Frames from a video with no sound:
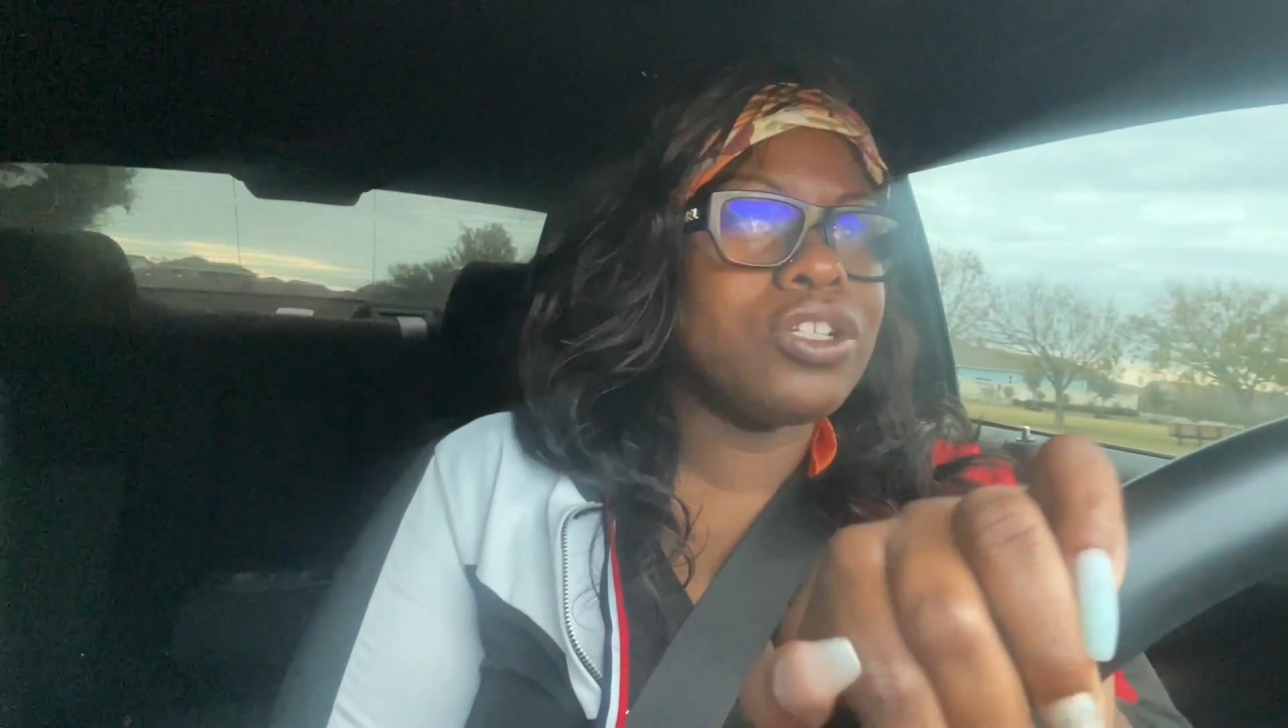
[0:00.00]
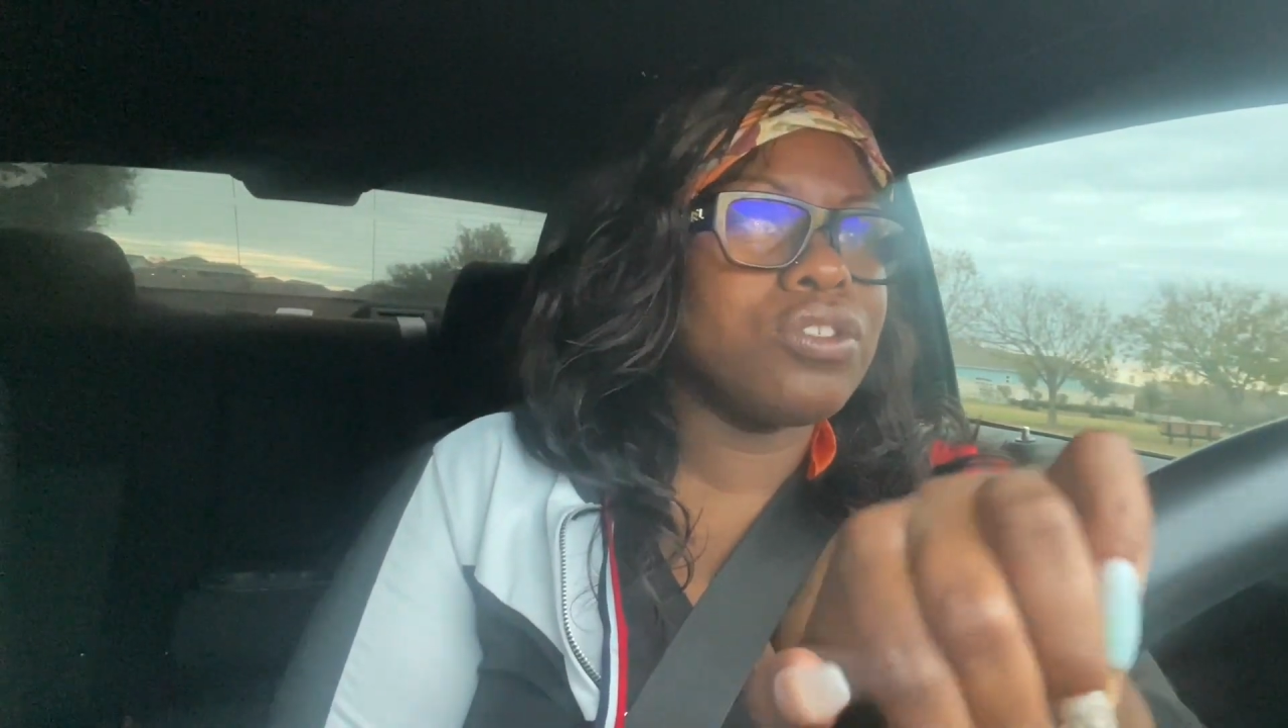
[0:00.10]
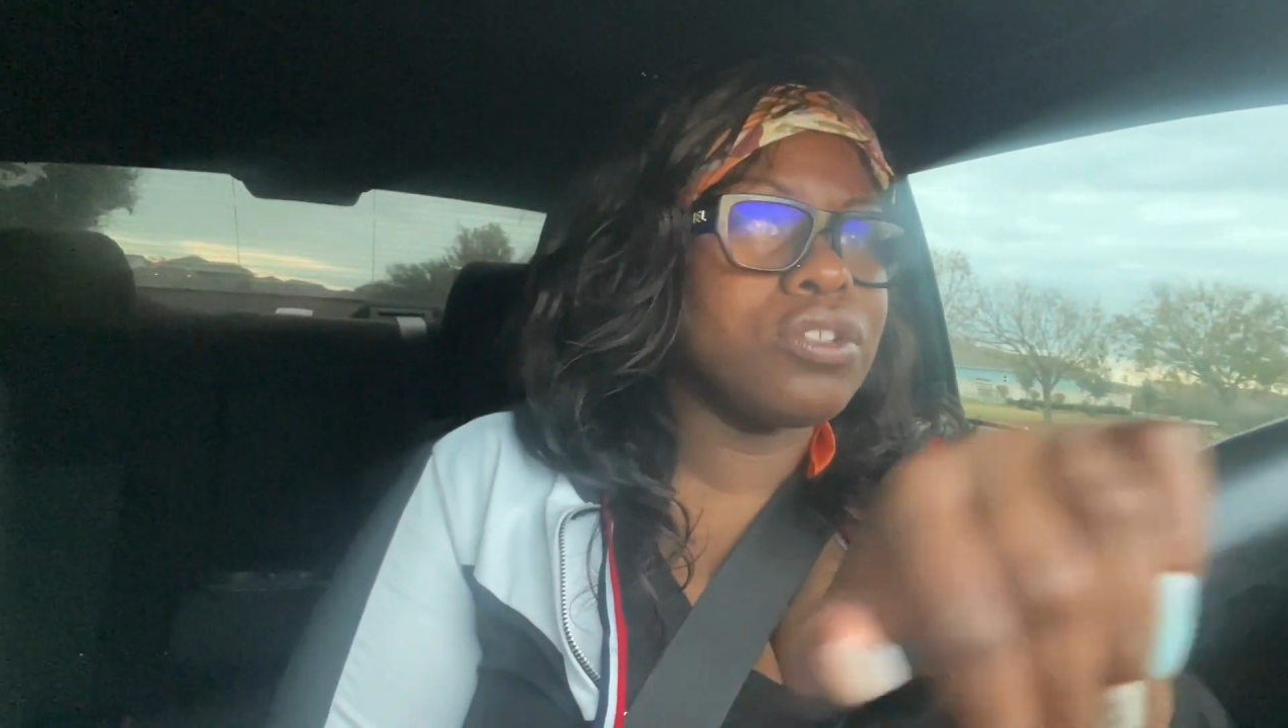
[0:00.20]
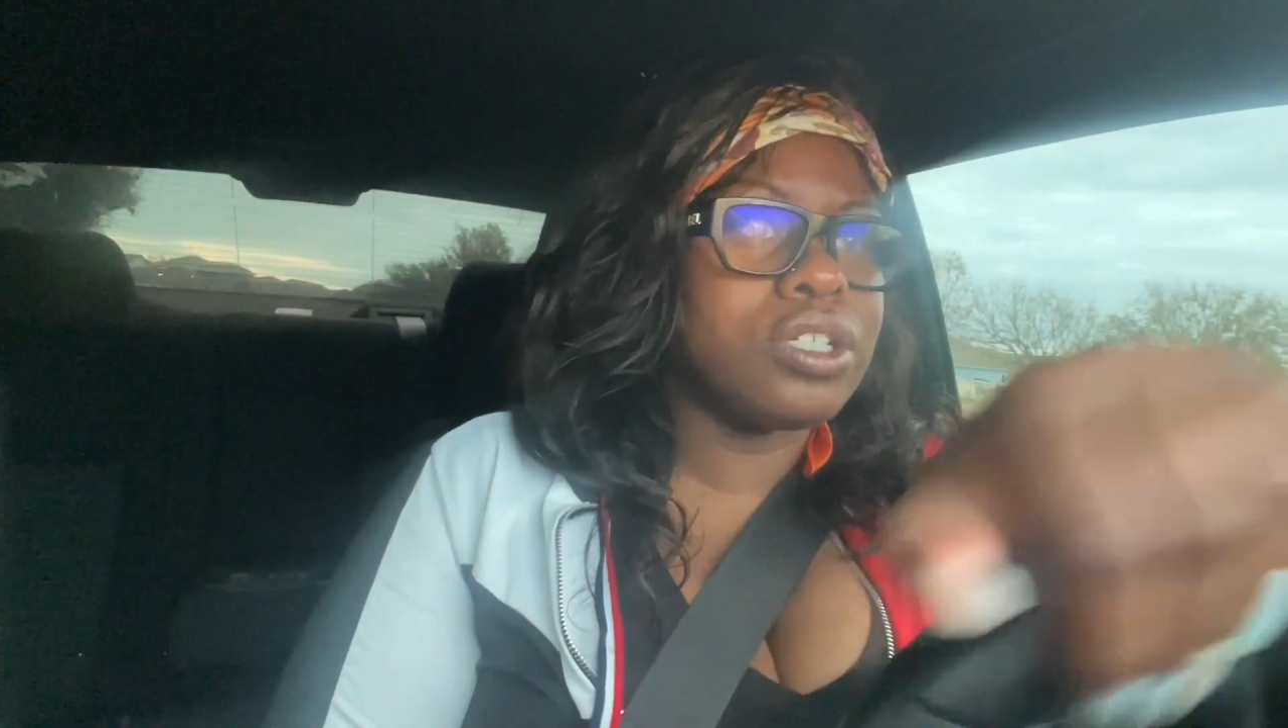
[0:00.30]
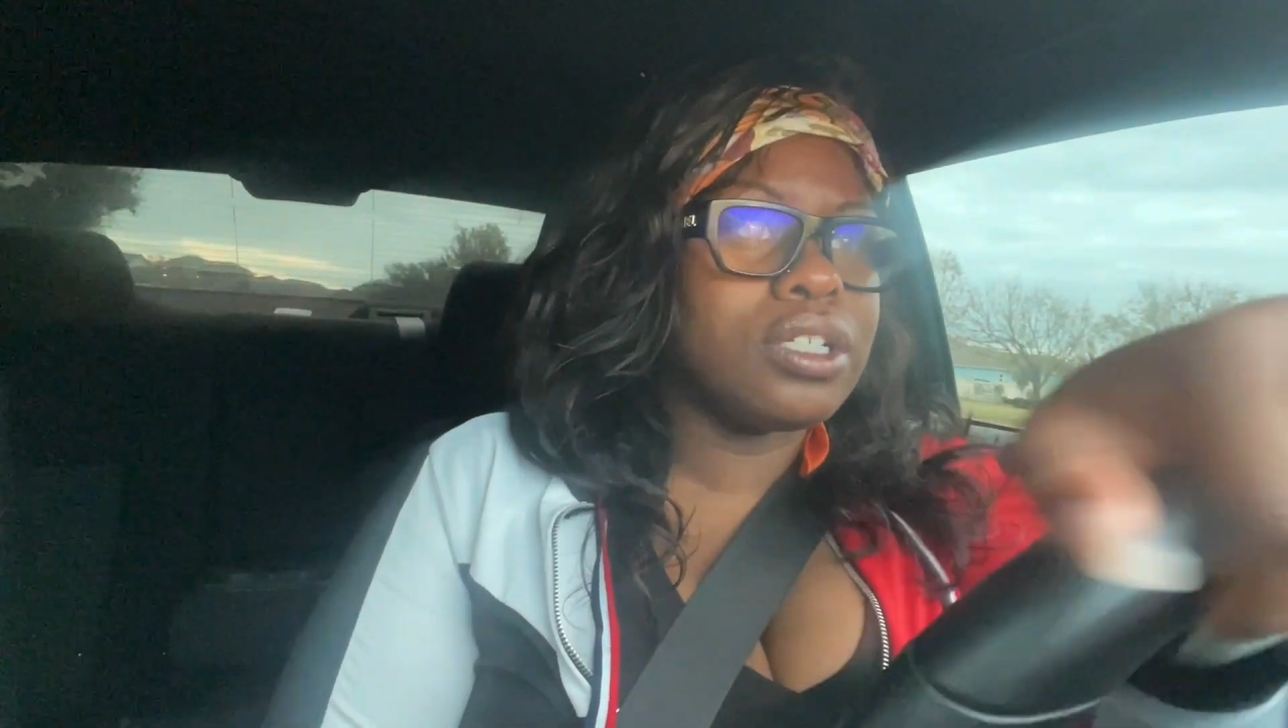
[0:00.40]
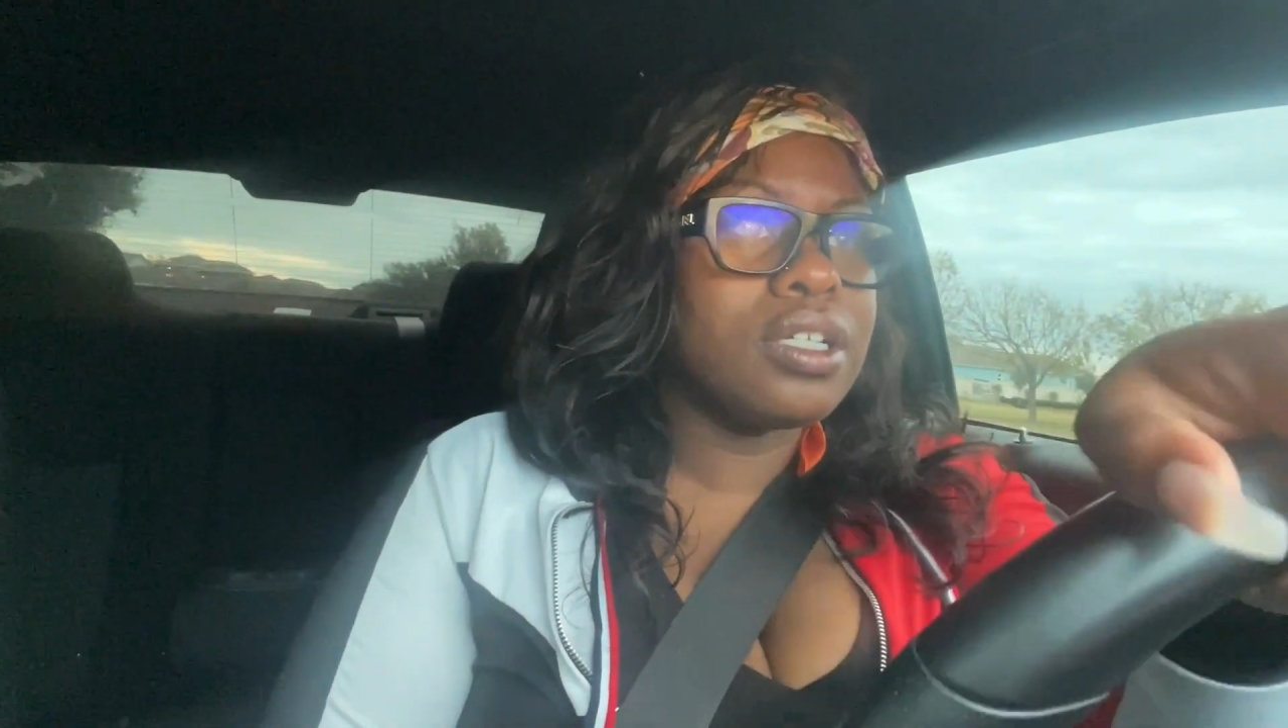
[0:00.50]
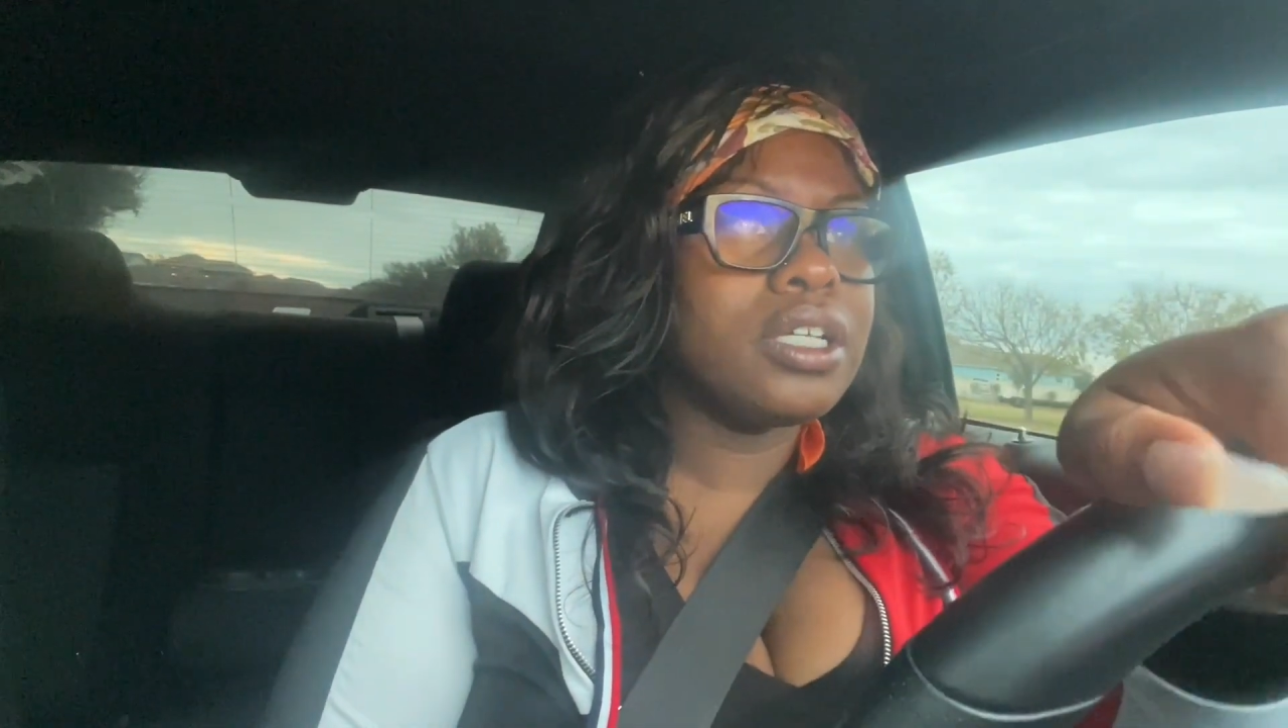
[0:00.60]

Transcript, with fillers: children